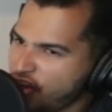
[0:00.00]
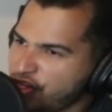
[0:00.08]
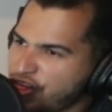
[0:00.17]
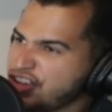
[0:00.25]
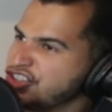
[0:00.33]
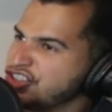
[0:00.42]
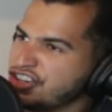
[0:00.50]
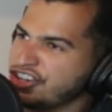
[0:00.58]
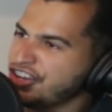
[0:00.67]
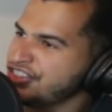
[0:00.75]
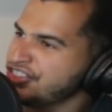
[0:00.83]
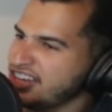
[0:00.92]
They did
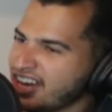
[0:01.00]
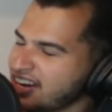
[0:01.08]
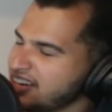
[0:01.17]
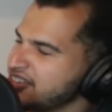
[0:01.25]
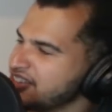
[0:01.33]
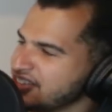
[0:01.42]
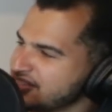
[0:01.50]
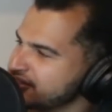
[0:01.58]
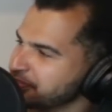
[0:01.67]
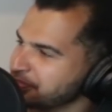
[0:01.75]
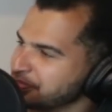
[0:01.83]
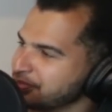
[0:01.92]
it in the 90s.